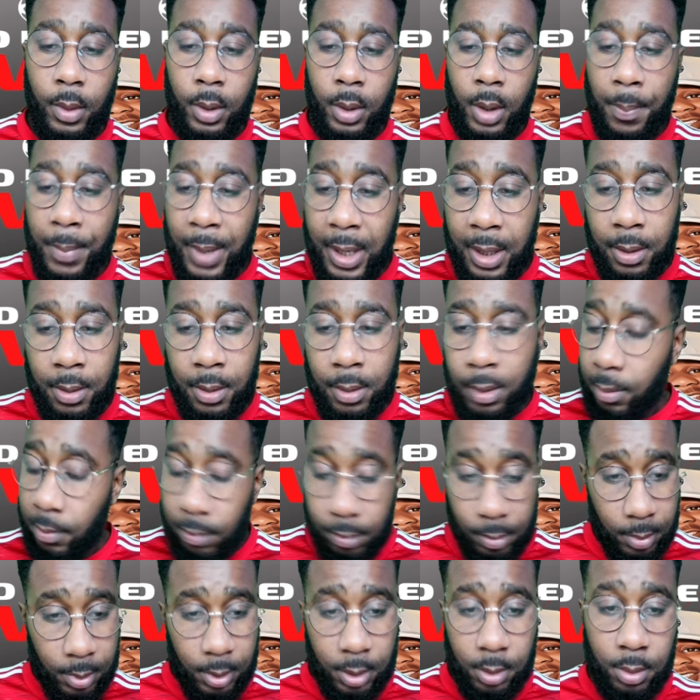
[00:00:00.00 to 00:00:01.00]
I mean,
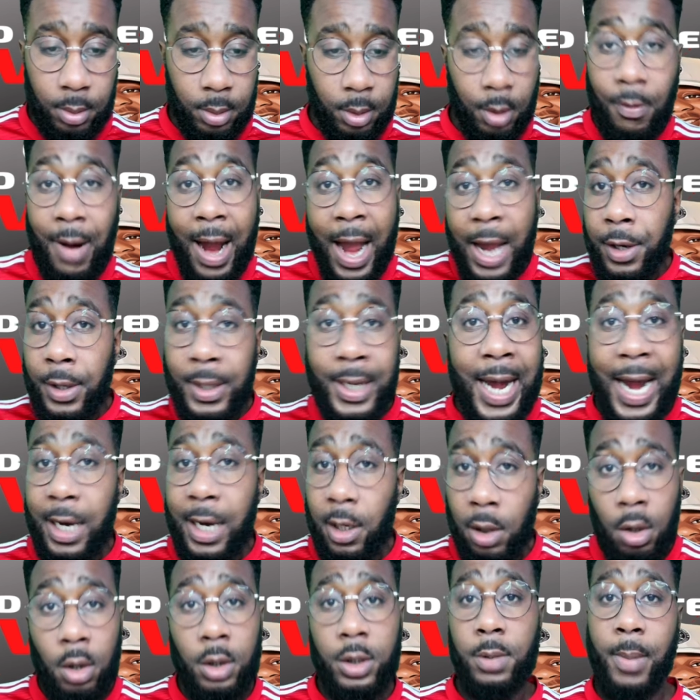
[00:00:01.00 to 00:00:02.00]
the right United
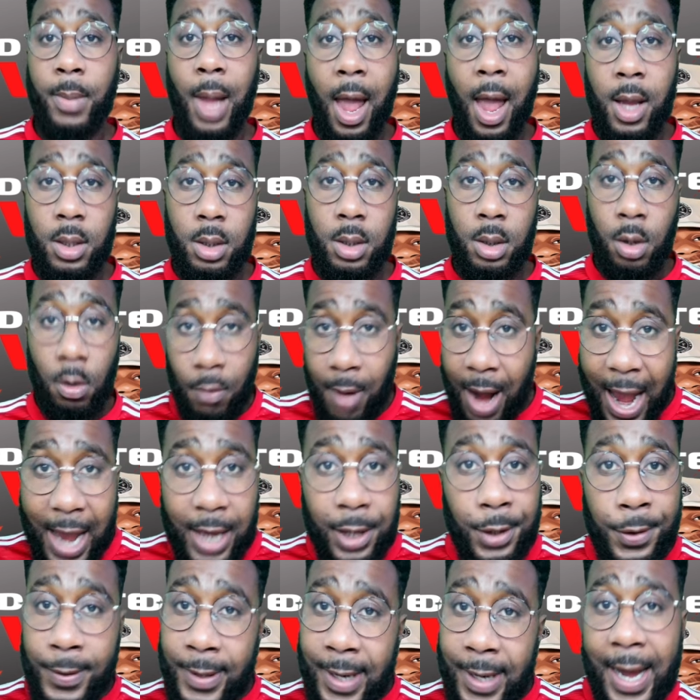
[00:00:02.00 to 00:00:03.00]
lost, guys. The
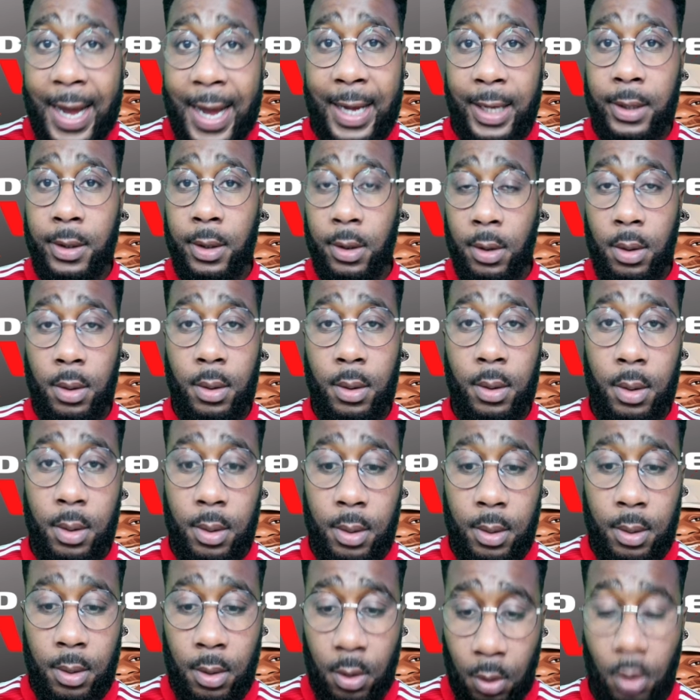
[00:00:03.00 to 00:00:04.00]
right United
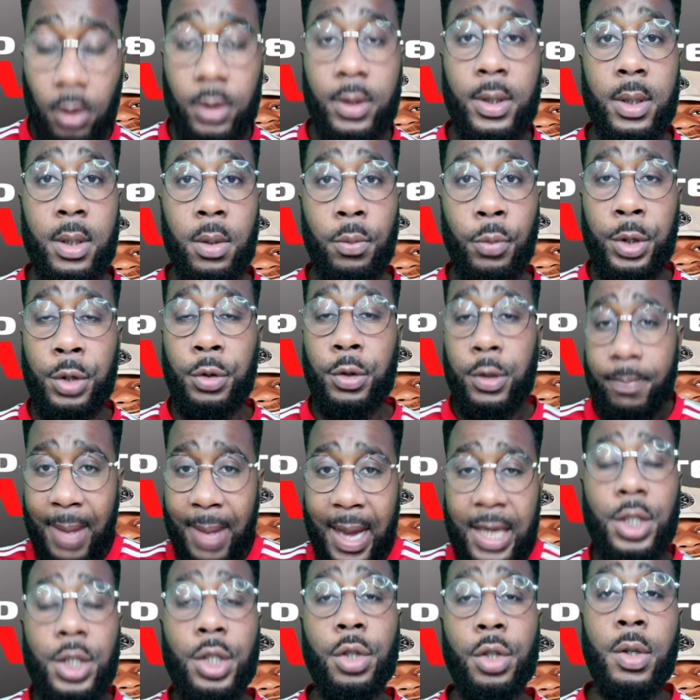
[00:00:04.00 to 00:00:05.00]
lost, which was
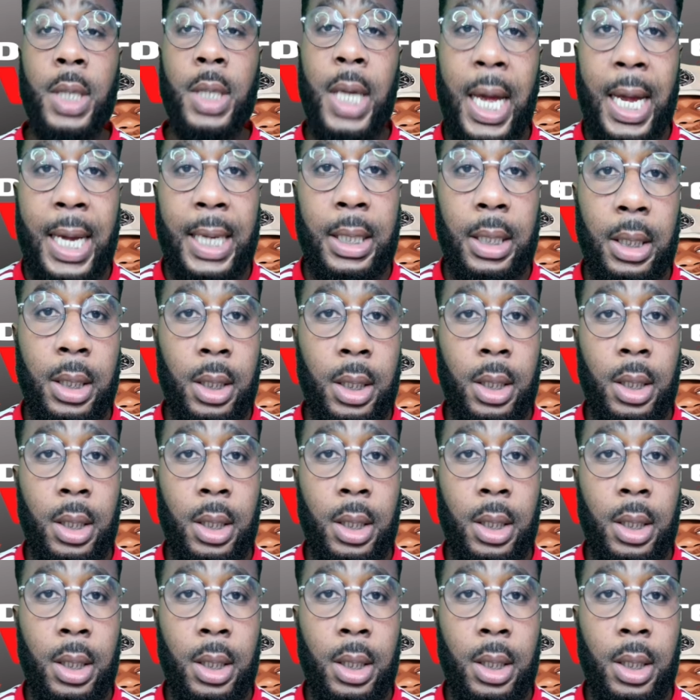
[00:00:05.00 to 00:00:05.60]
Manchester United.